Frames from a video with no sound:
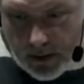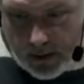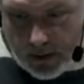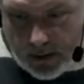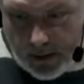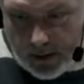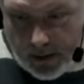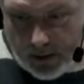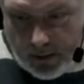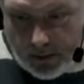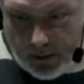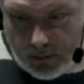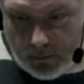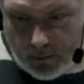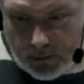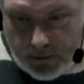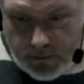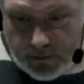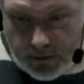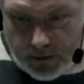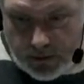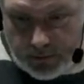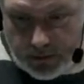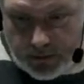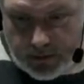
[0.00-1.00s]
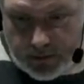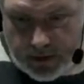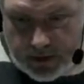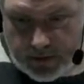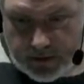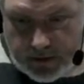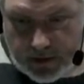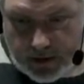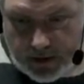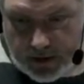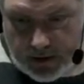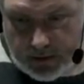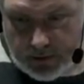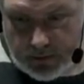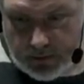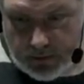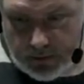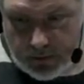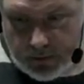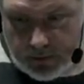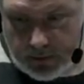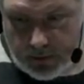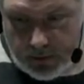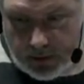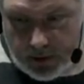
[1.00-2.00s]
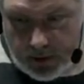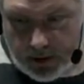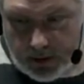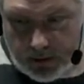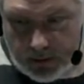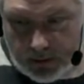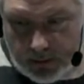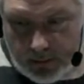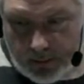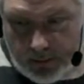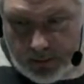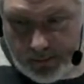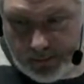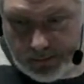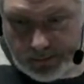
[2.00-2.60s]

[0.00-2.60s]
I know what services I need to look into.